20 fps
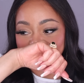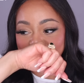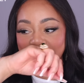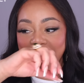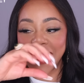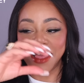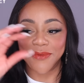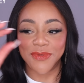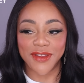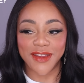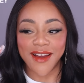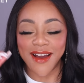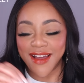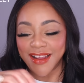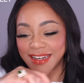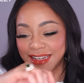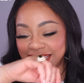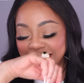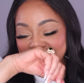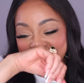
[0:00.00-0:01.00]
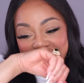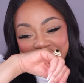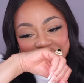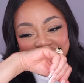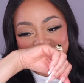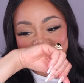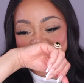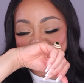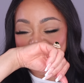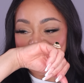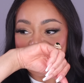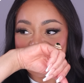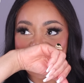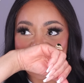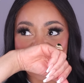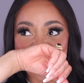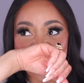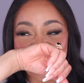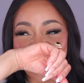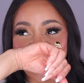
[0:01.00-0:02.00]
I have the cotton candy.
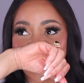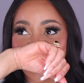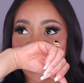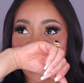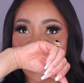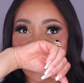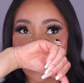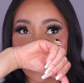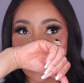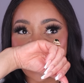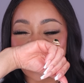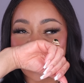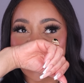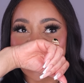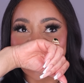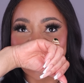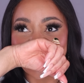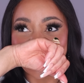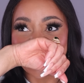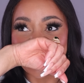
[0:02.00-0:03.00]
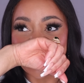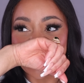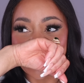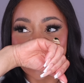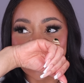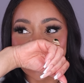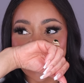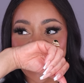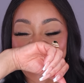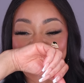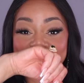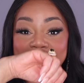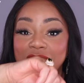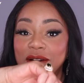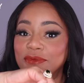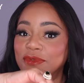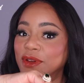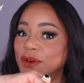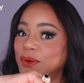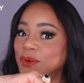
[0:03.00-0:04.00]
Oh my goodness. I
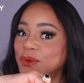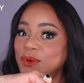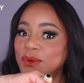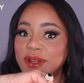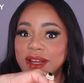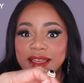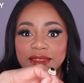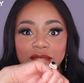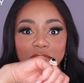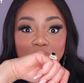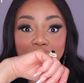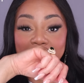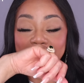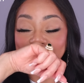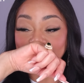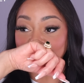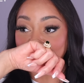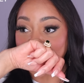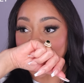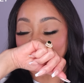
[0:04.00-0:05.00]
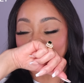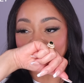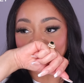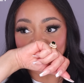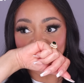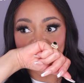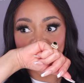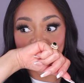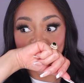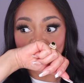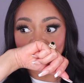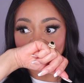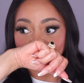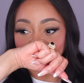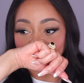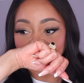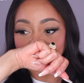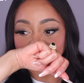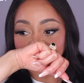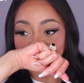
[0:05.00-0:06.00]
have the oud in the backdrop, for
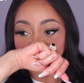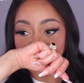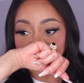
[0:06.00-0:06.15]
sure.